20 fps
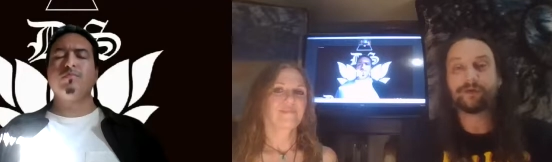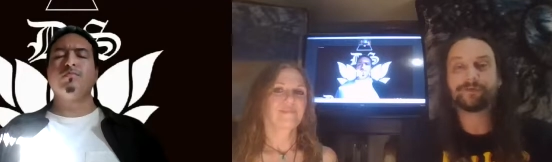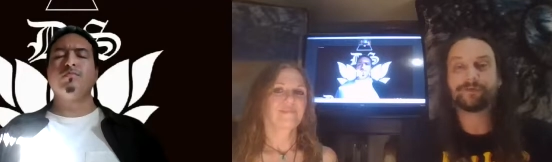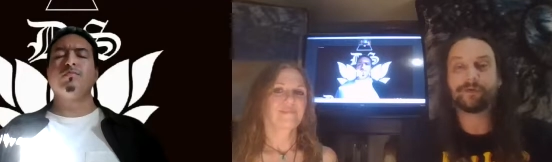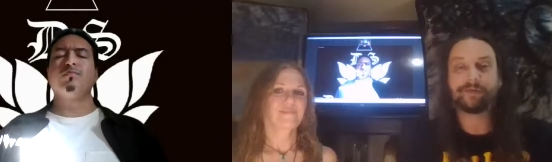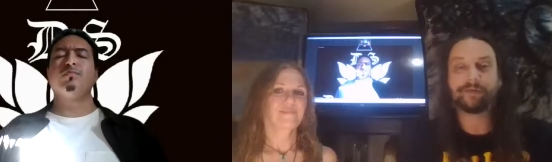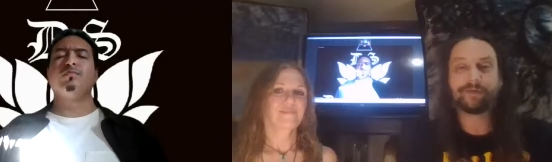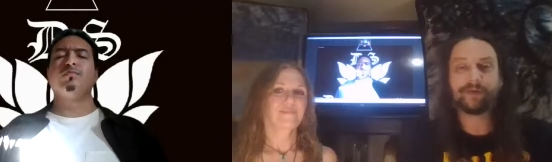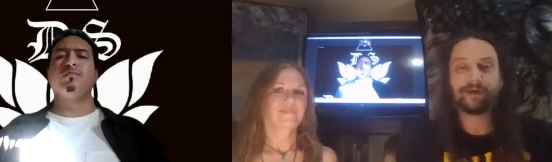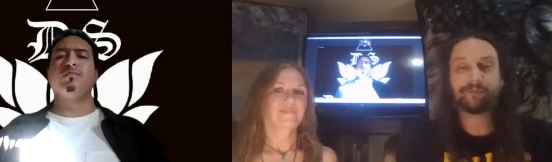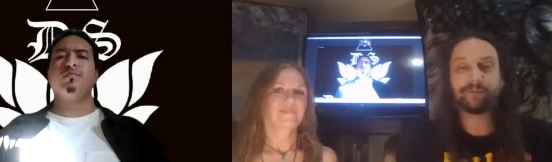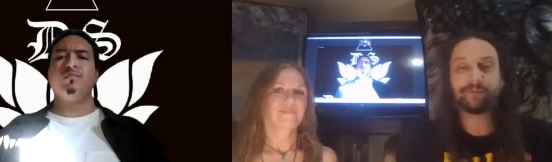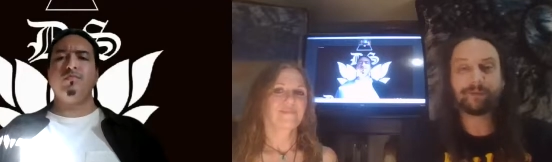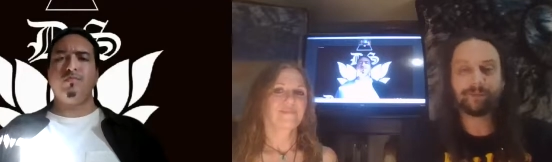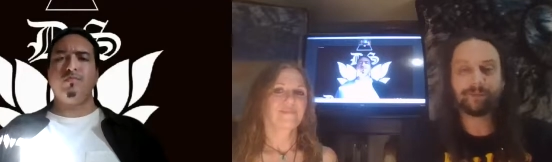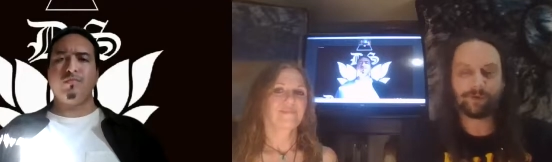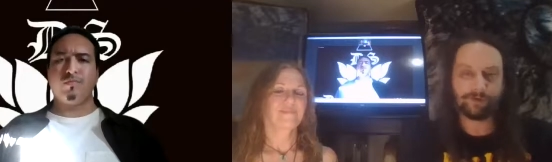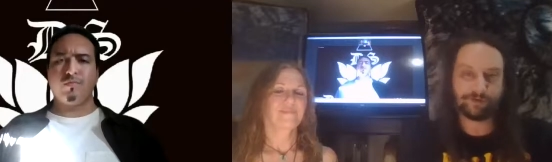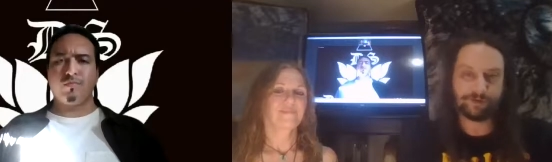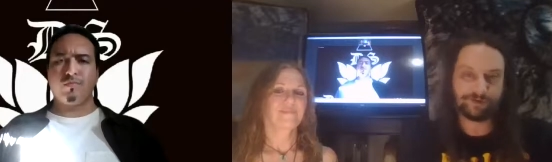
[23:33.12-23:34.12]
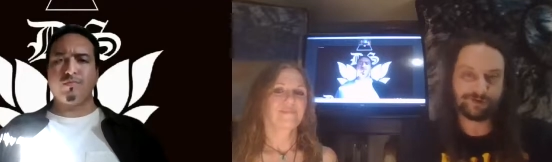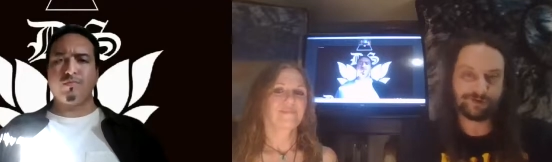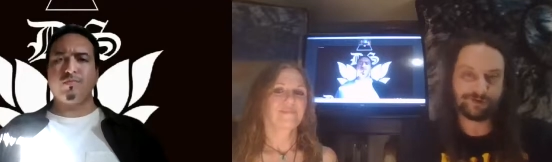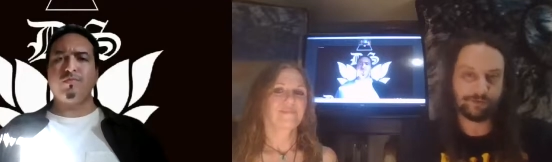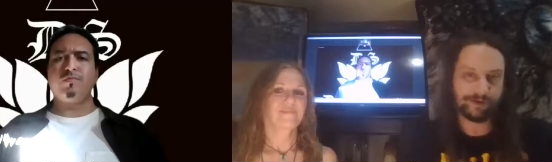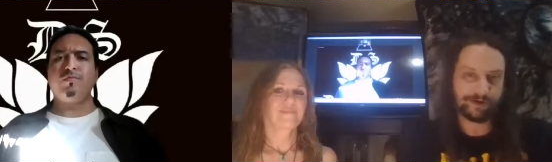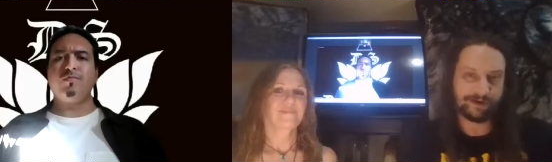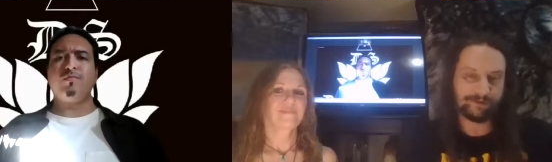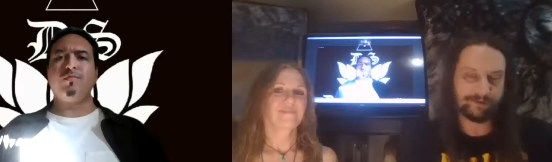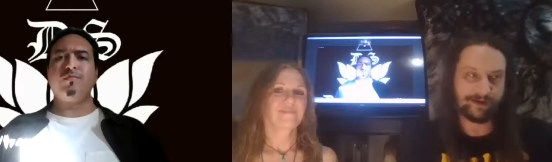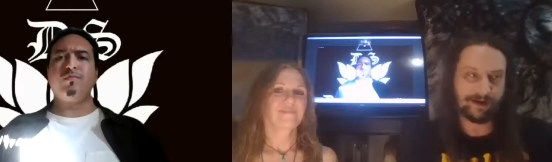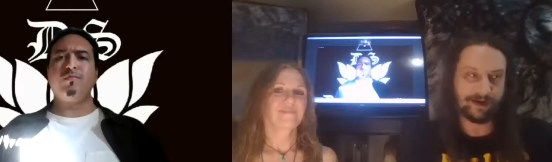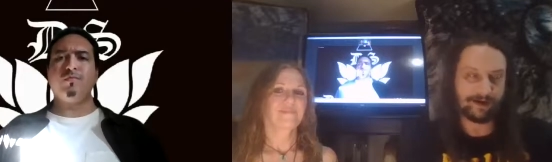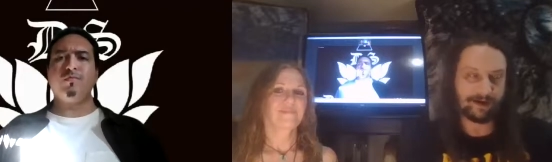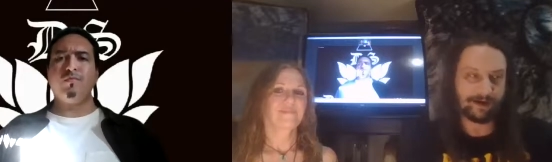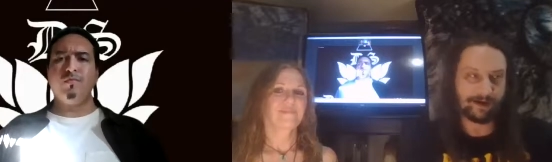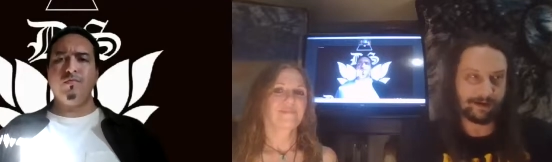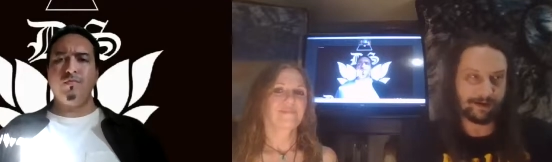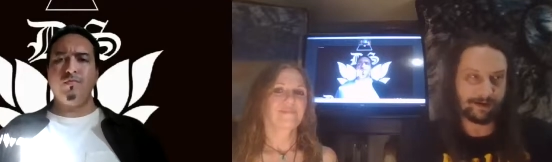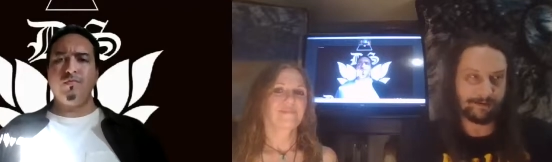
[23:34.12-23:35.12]
Speaker 1: So I think people are enjoying that
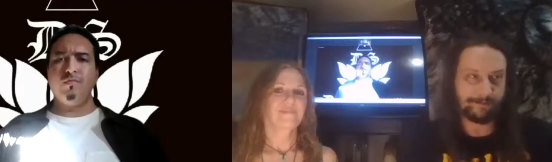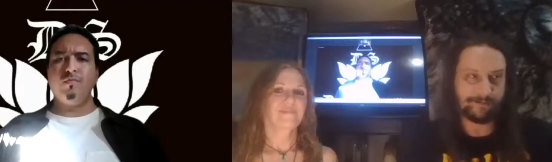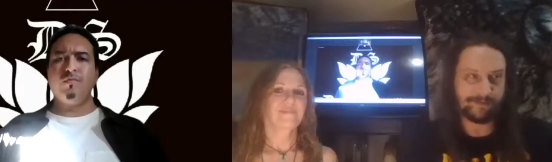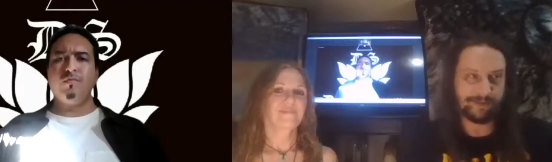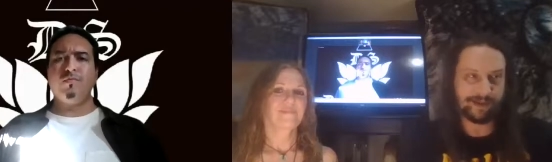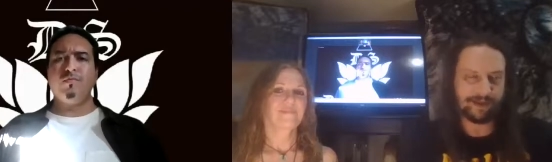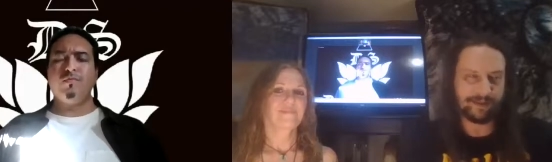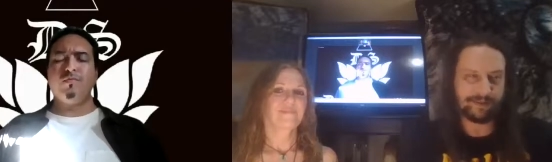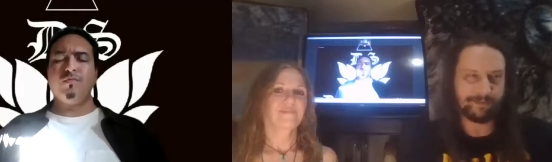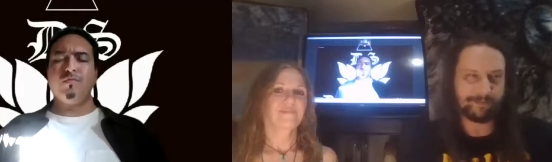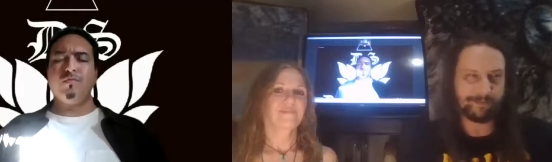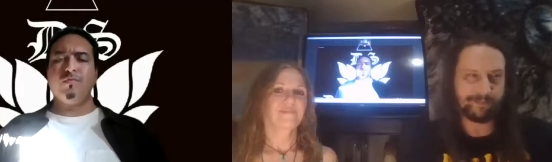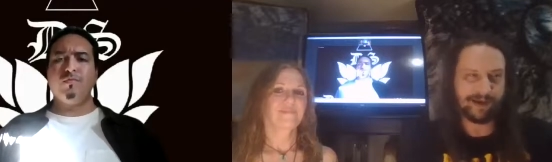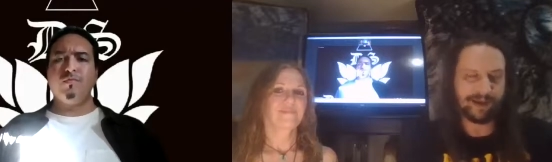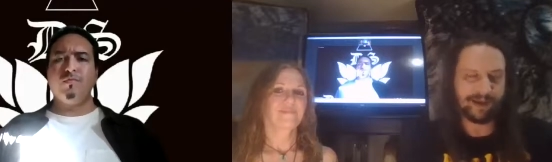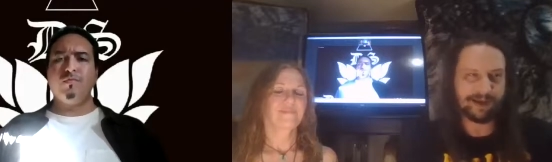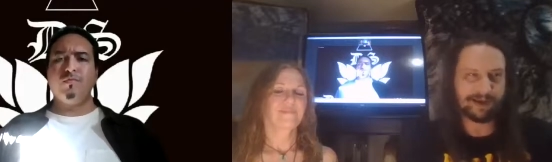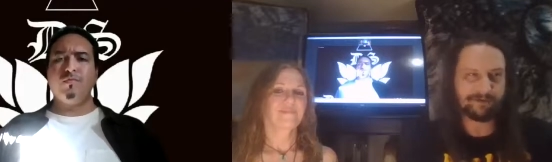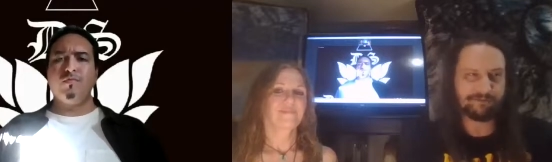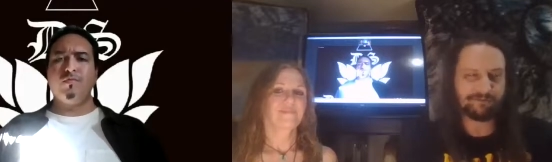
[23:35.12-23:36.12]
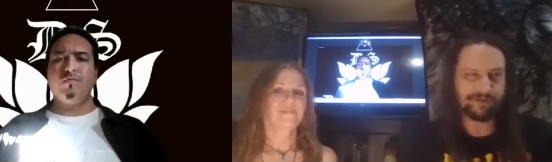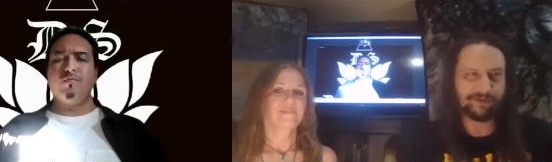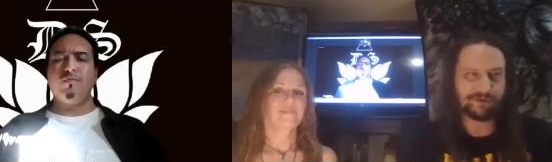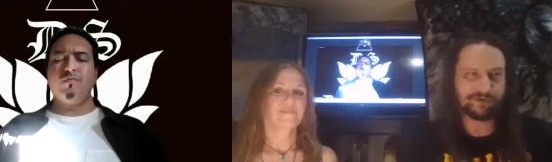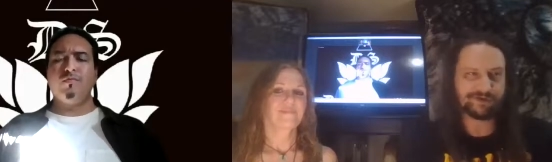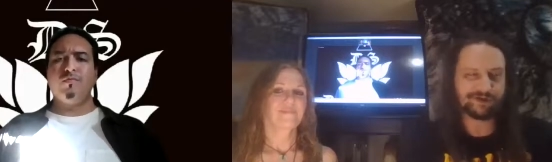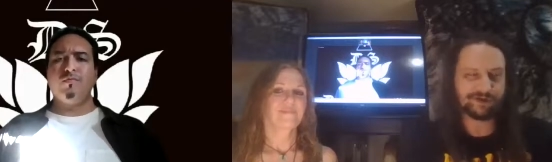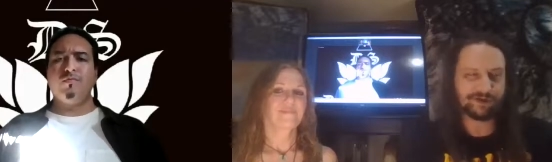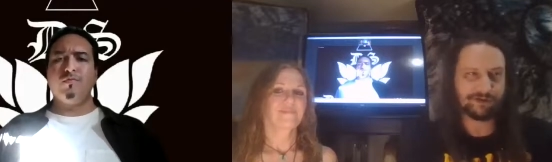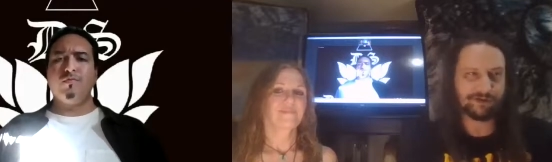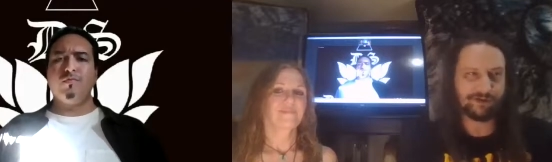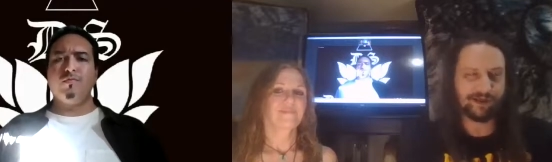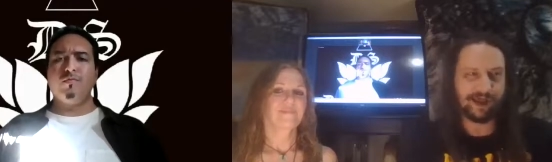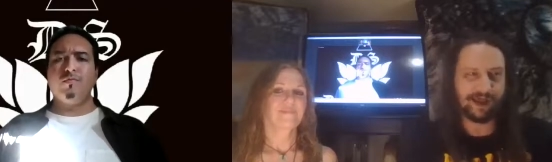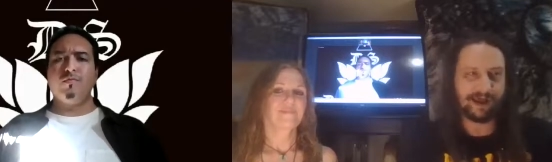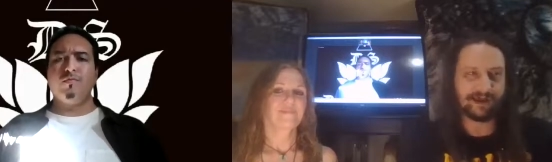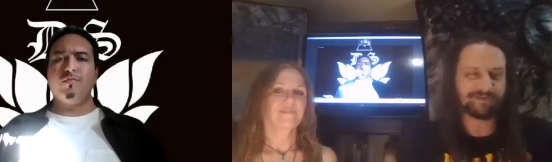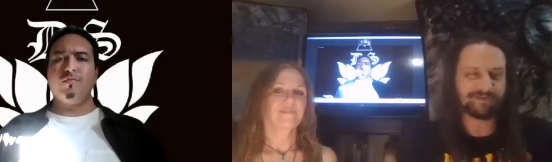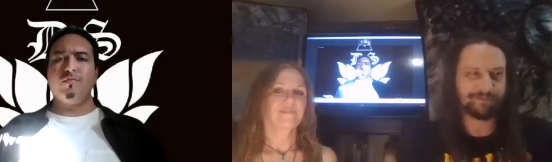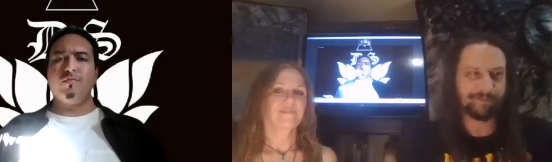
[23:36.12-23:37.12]
the pagan musical
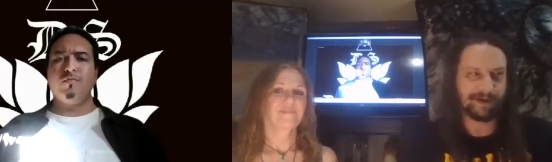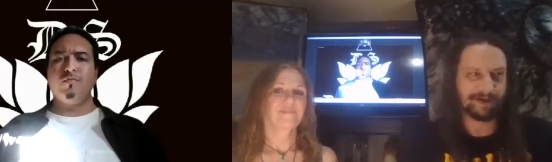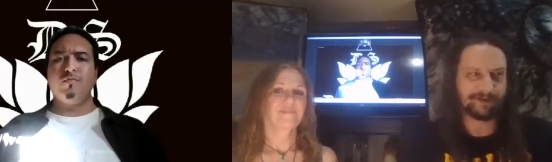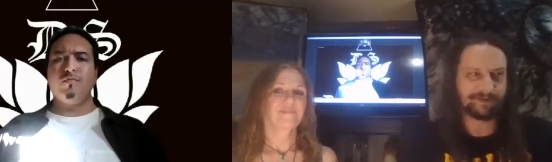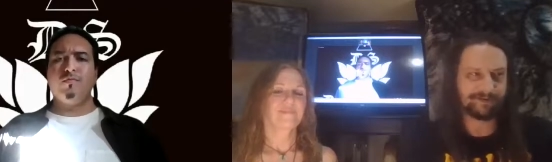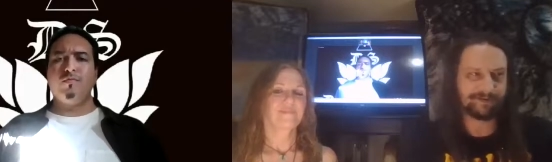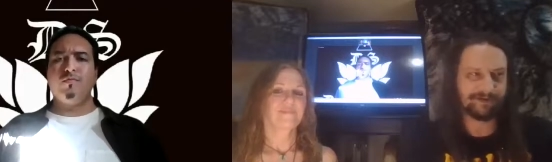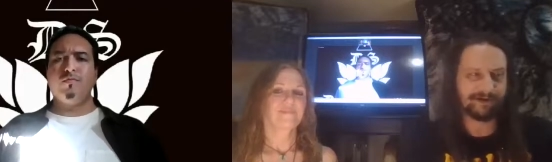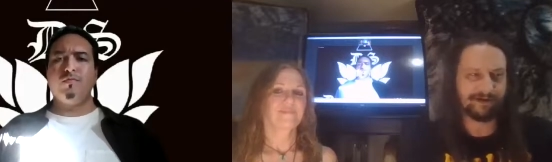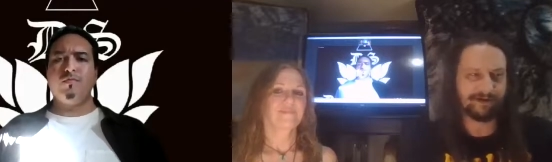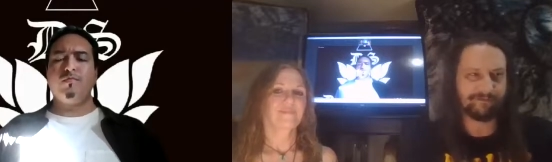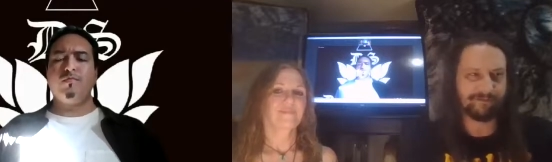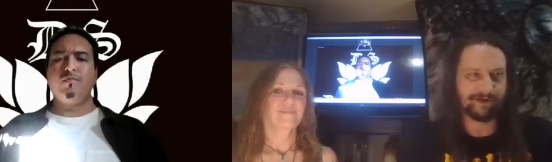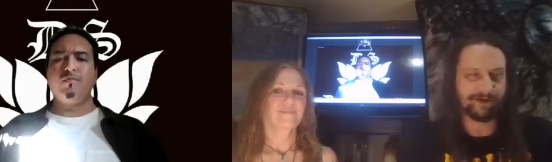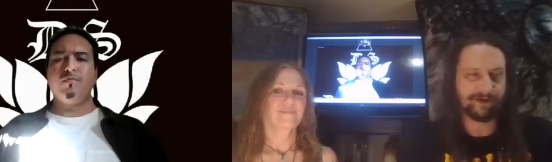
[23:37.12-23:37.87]
aspects of it.